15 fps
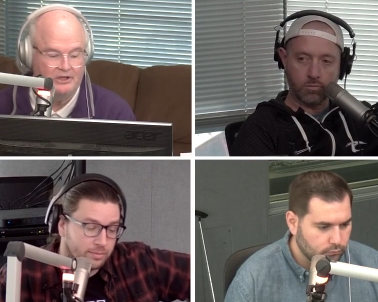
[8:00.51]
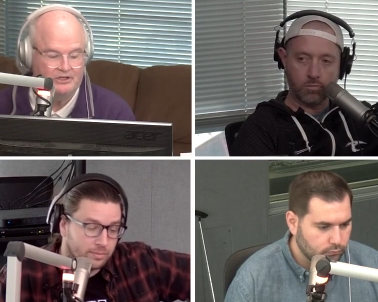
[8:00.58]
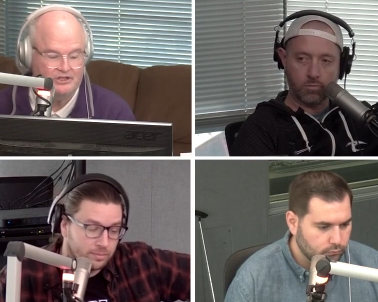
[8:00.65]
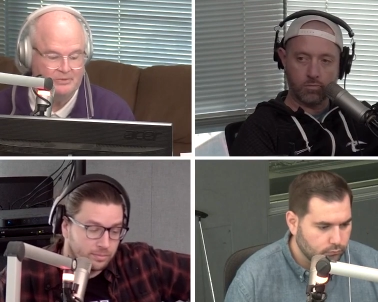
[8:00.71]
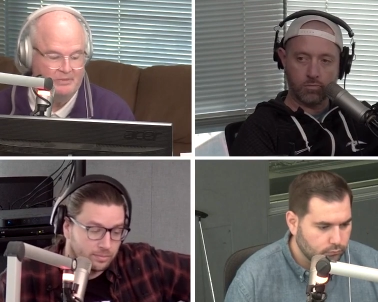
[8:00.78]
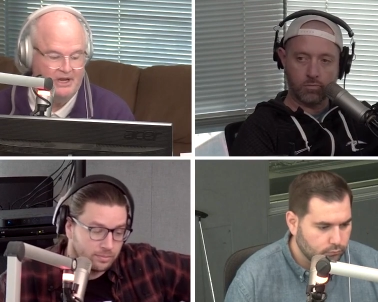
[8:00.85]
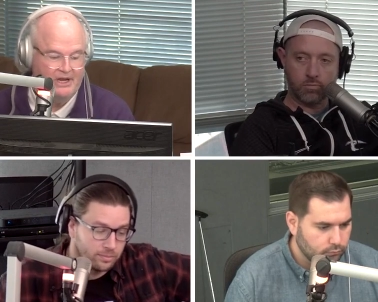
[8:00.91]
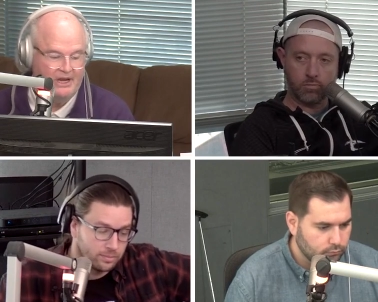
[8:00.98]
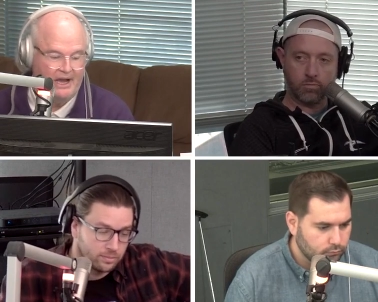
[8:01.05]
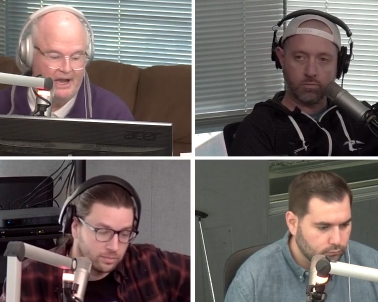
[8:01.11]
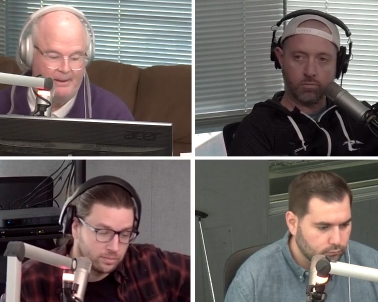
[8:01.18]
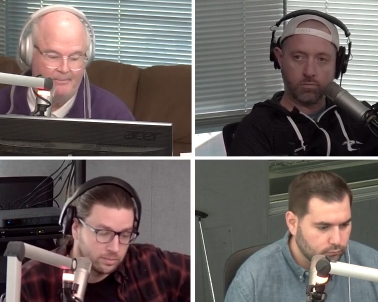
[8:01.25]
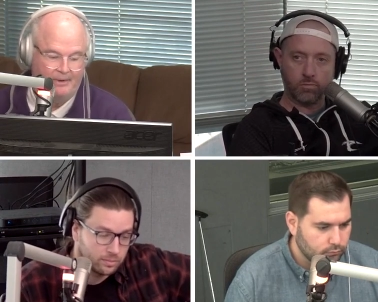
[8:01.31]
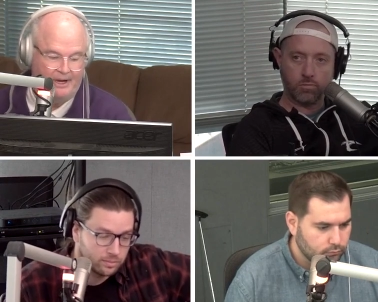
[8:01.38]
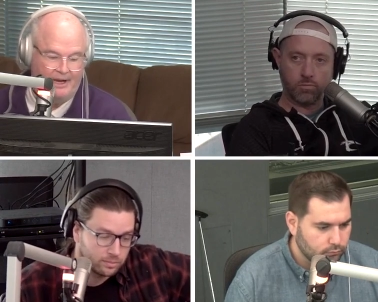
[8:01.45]
Speaker 1: to me,
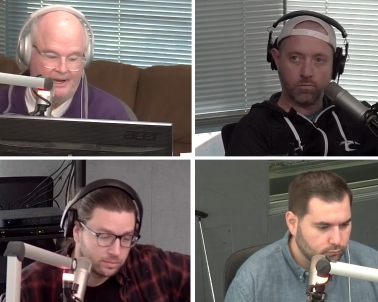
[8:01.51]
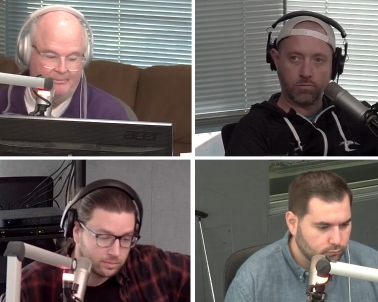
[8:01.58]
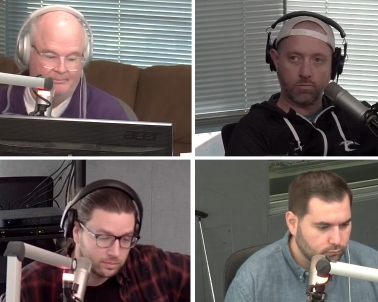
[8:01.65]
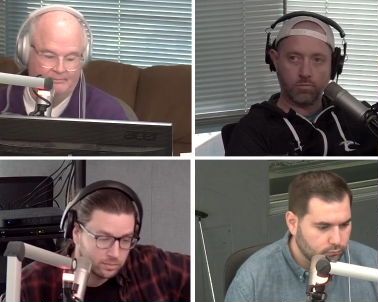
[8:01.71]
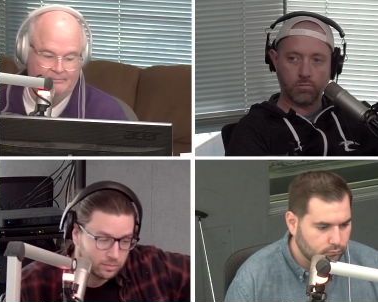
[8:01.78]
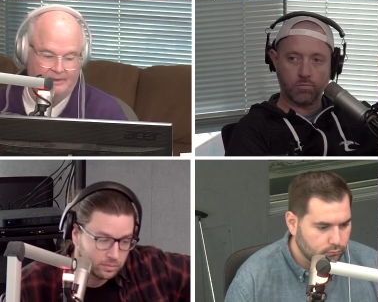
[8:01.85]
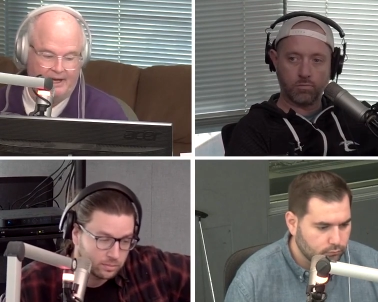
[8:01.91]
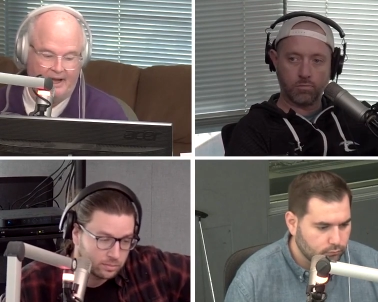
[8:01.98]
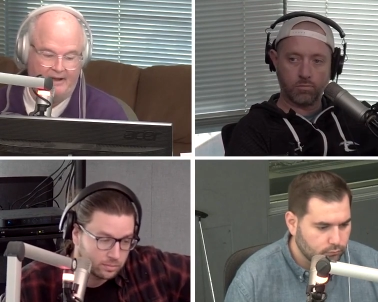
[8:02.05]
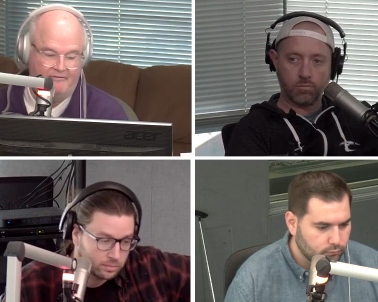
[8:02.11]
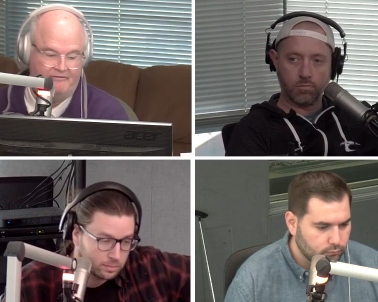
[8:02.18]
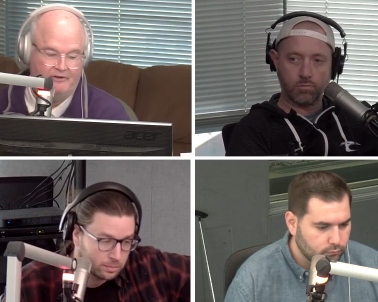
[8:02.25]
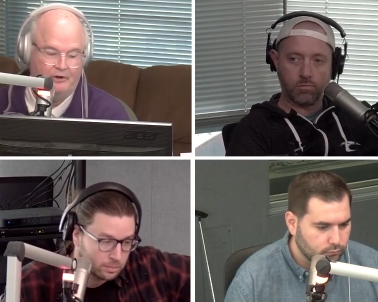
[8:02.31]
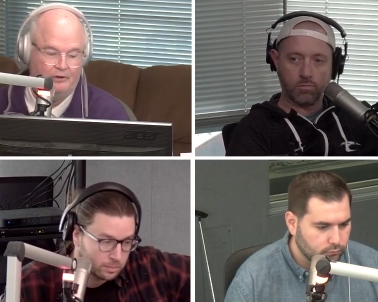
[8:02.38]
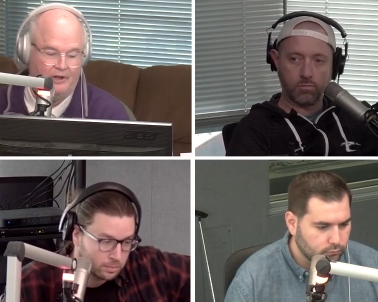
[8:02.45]
I'm I'm I
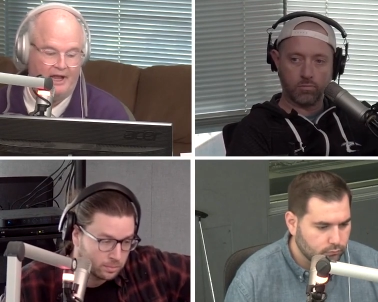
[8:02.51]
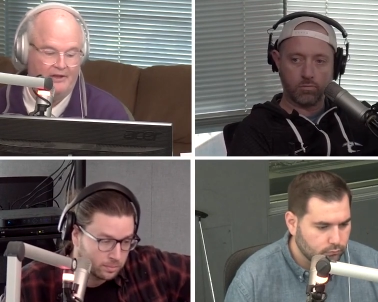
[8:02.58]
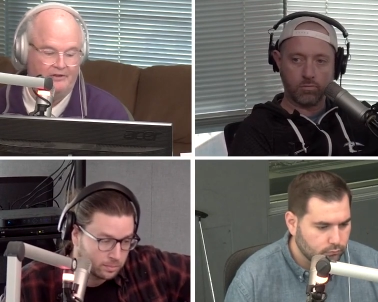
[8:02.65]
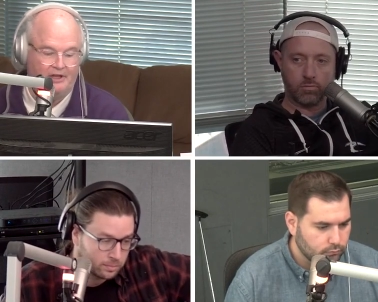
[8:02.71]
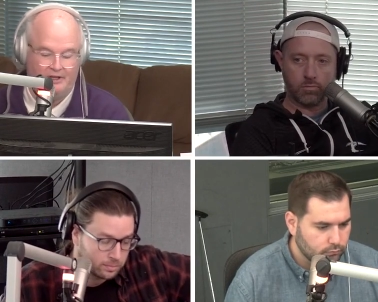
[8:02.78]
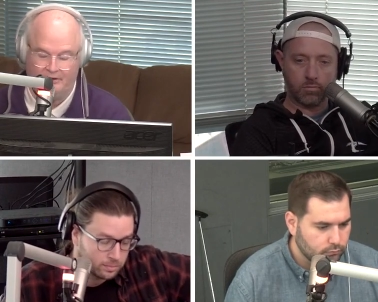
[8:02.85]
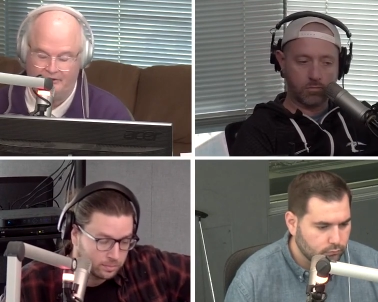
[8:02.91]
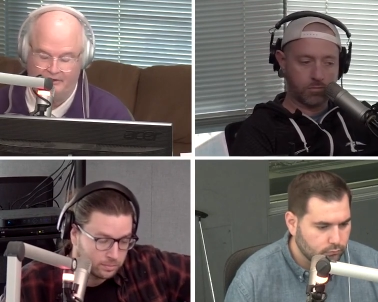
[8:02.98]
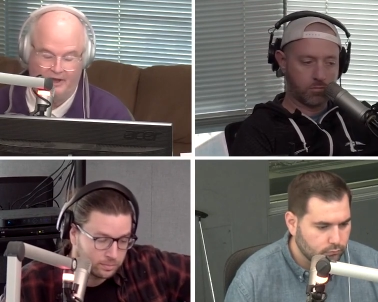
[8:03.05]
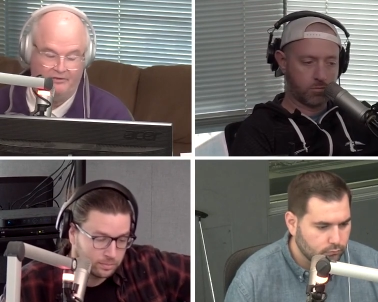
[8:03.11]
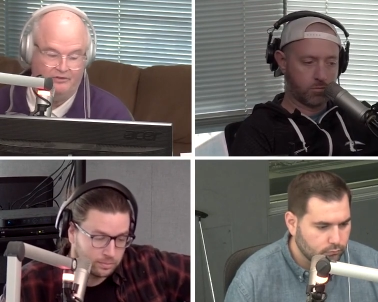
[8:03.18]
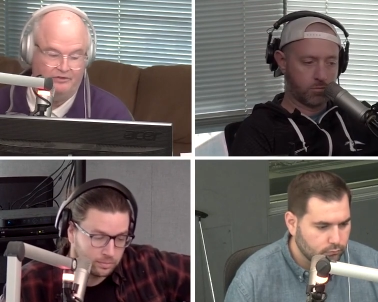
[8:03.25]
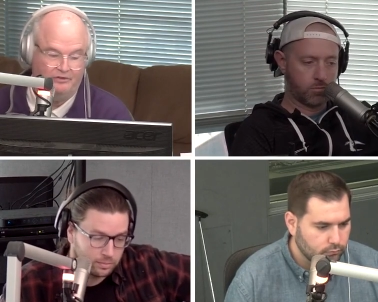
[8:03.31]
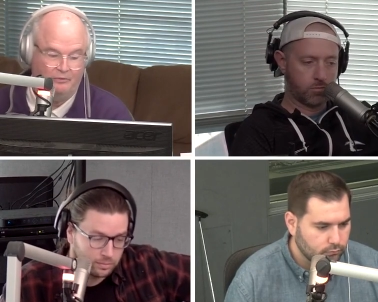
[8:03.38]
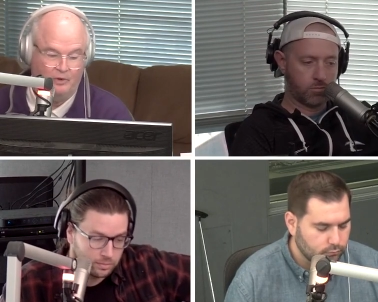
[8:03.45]
feel like that.
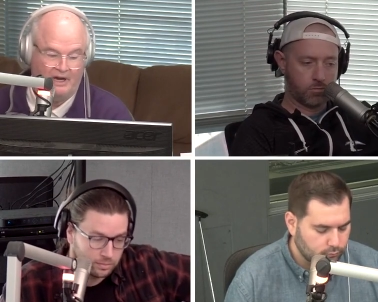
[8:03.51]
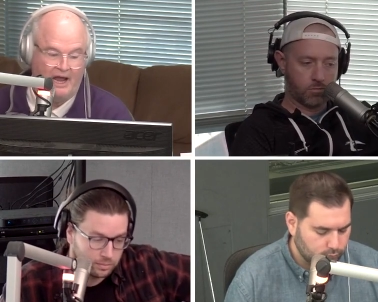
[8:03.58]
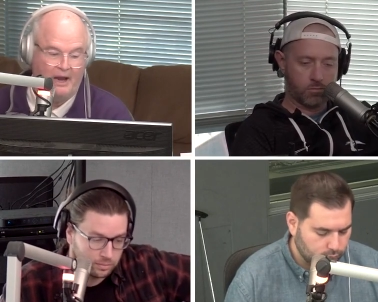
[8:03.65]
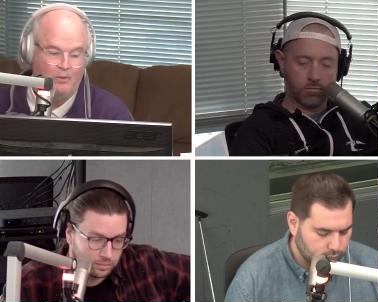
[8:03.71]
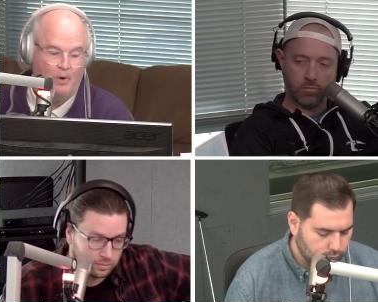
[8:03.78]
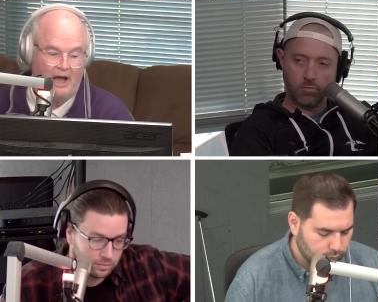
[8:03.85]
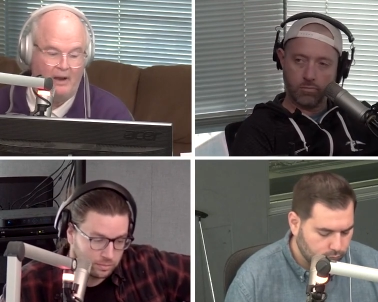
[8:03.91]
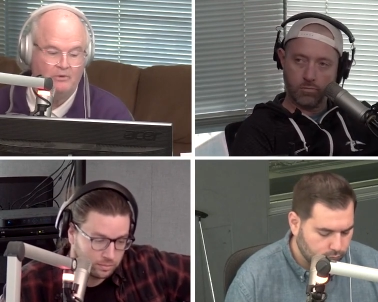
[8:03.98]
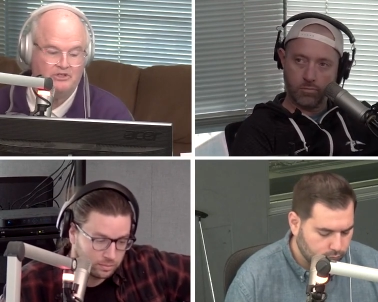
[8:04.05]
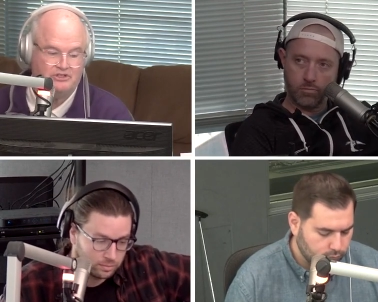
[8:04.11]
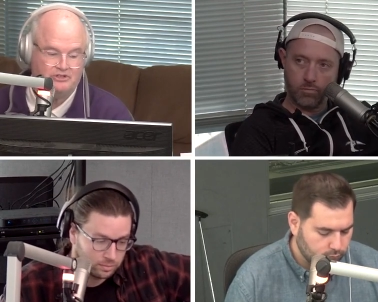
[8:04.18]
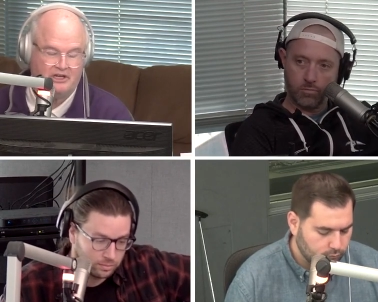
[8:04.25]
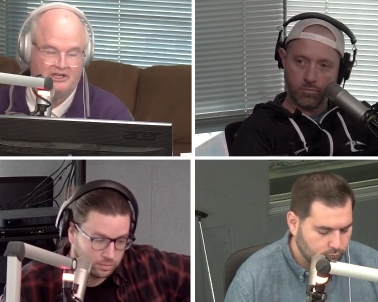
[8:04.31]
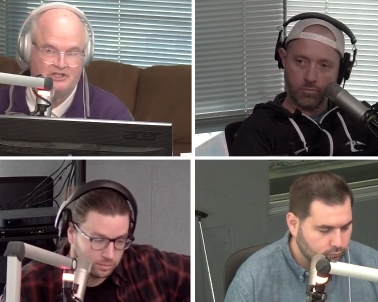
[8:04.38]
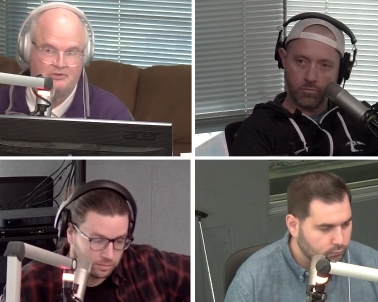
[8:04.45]
When I, I was
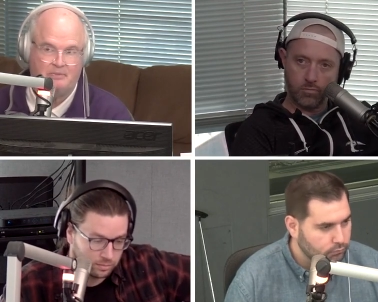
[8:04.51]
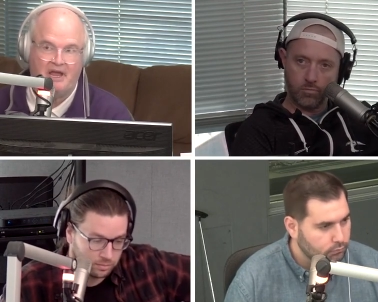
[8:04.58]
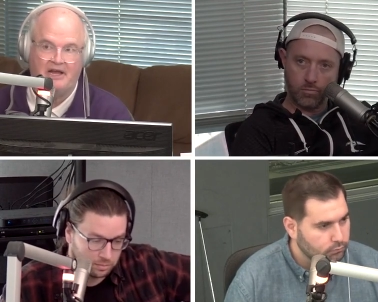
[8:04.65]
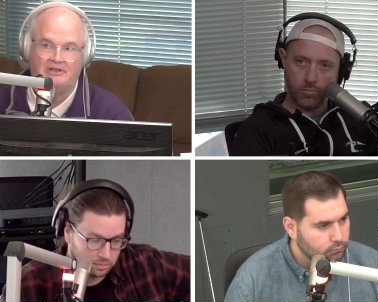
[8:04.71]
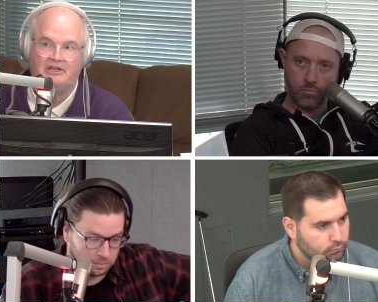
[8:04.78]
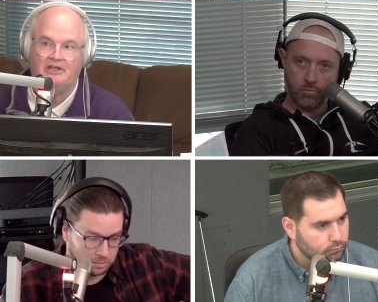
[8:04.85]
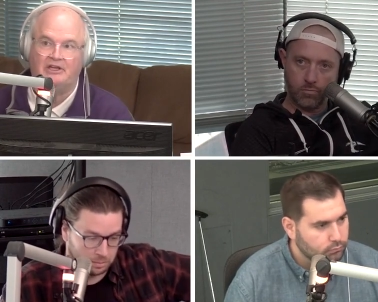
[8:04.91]
expecting,